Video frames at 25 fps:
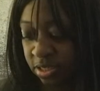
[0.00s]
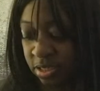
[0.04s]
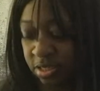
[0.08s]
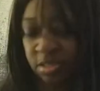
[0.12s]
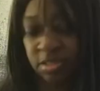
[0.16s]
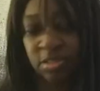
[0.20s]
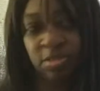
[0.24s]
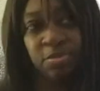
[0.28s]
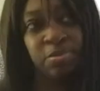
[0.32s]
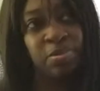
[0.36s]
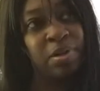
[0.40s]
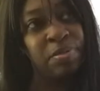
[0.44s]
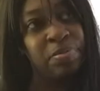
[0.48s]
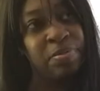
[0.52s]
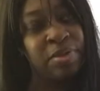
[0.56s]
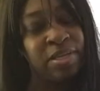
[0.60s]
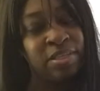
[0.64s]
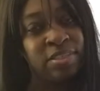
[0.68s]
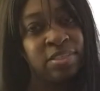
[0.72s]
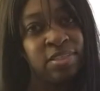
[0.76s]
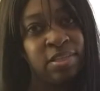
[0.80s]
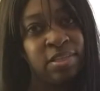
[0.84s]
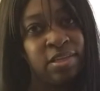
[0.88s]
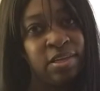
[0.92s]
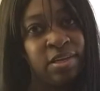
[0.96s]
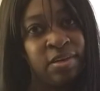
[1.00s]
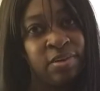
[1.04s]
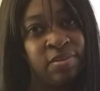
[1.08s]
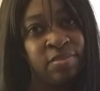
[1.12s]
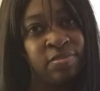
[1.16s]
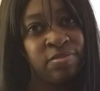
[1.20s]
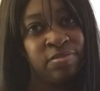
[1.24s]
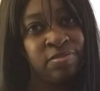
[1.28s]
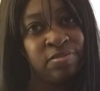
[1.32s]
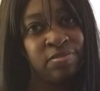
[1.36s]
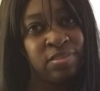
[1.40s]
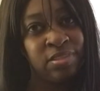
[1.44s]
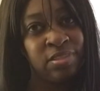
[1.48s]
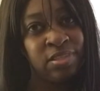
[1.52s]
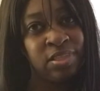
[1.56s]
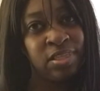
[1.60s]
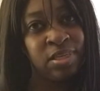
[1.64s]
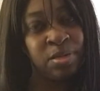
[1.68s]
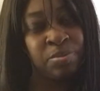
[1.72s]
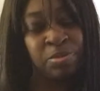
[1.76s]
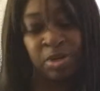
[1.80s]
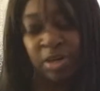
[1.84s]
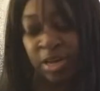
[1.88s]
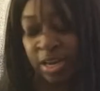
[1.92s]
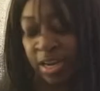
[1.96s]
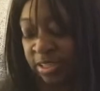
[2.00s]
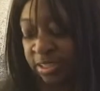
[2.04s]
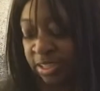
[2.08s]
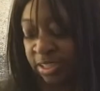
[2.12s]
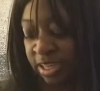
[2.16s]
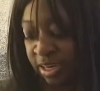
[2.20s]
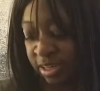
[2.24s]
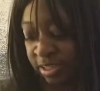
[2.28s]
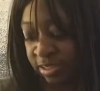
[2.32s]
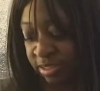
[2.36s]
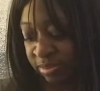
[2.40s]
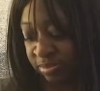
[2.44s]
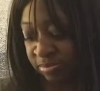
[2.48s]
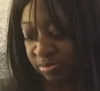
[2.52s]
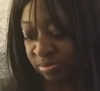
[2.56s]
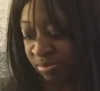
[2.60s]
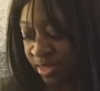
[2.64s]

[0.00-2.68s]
Does my back seat have cover? Y'all,